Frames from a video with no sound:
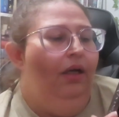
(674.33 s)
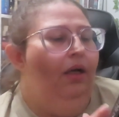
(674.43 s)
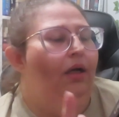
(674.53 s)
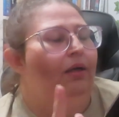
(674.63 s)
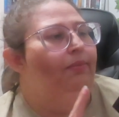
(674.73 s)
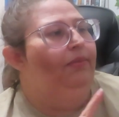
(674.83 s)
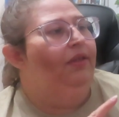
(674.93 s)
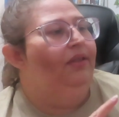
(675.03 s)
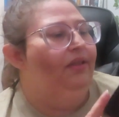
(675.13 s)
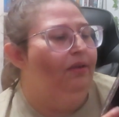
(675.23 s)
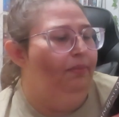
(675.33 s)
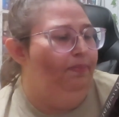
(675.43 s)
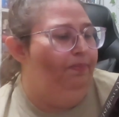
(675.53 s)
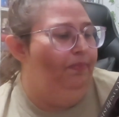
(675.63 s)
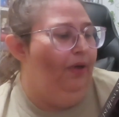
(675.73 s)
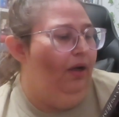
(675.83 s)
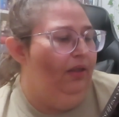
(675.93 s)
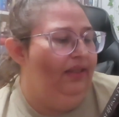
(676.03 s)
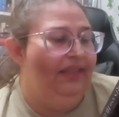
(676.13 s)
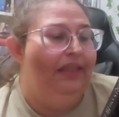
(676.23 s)
This is
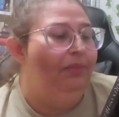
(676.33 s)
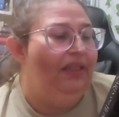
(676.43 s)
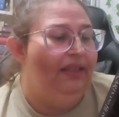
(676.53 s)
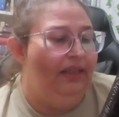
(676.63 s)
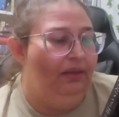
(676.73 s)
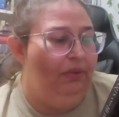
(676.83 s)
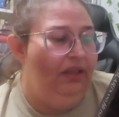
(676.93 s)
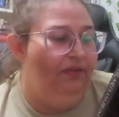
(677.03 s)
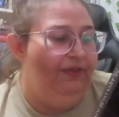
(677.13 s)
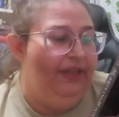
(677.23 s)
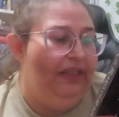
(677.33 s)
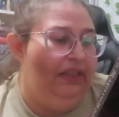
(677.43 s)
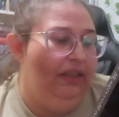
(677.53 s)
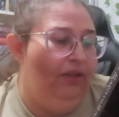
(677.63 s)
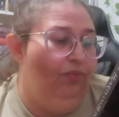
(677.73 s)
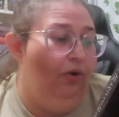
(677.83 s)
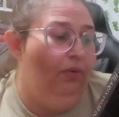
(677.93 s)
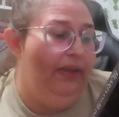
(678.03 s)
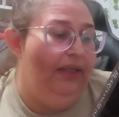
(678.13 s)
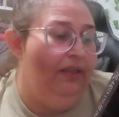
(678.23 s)
a steamy lesbian fantasy
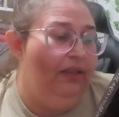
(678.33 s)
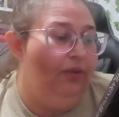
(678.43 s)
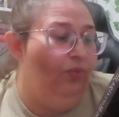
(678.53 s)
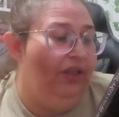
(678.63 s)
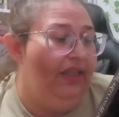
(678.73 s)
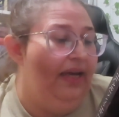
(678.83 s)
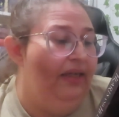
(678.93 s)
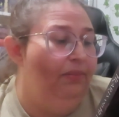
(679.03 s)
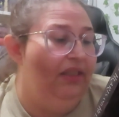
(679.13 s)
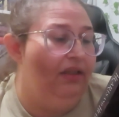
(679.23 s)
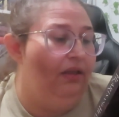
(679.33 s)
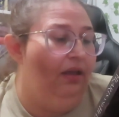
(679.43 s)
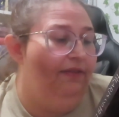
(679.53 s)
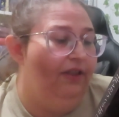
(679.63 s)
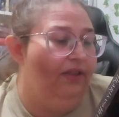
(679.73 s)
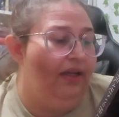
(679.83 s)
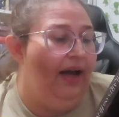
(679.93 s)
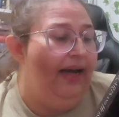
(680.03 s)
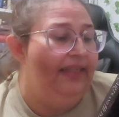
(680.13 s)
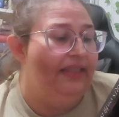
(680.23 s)
romance with enemies to lovers, a
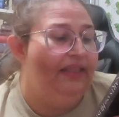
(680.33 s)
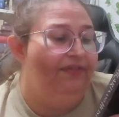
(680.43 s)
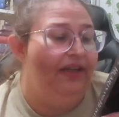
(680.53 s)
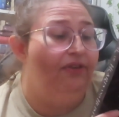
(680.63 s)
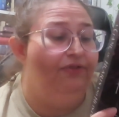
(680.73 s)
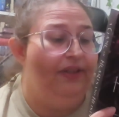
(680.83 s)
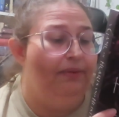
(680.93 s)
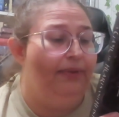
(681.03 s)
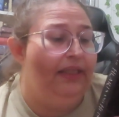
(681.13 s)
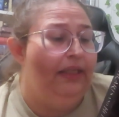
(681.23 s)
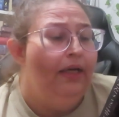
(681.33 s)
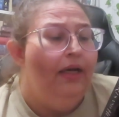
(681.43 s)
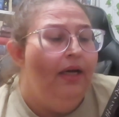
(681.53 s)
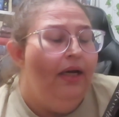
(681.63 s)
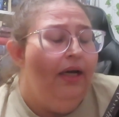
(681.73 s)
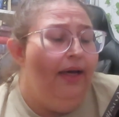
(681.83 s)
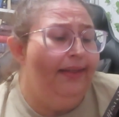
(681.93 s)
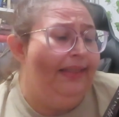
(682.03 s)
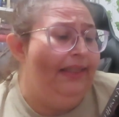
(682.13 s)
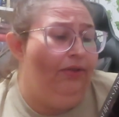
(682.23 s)
heist, found family, a
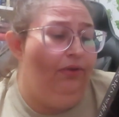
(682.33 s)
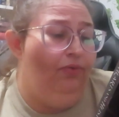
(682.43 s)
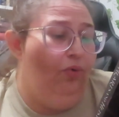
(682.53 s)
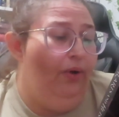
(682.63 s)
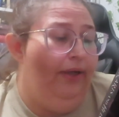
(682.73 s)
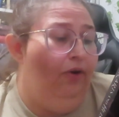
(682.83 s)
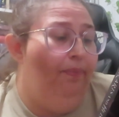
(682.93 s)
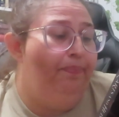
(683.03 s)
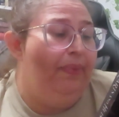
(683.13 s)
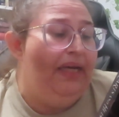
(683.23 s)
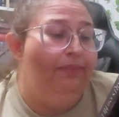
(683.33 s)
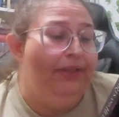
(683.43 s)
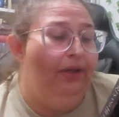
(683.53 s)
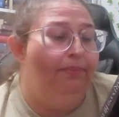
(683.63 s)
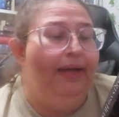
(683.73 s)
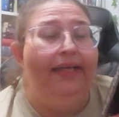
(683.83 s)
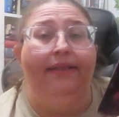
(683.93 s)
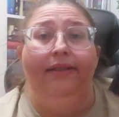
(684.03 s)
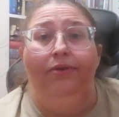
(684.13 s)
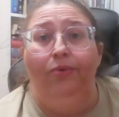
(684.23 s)
secret royal, babes on
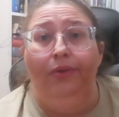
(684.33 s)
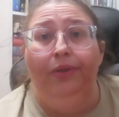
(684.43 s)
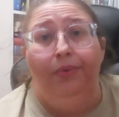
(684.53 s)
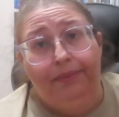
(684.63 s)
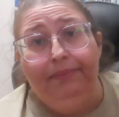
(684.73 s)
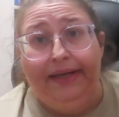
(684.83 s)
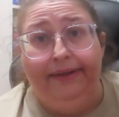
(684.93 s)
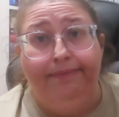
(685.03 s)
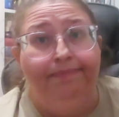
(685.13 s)
bikes, and only 1 bed.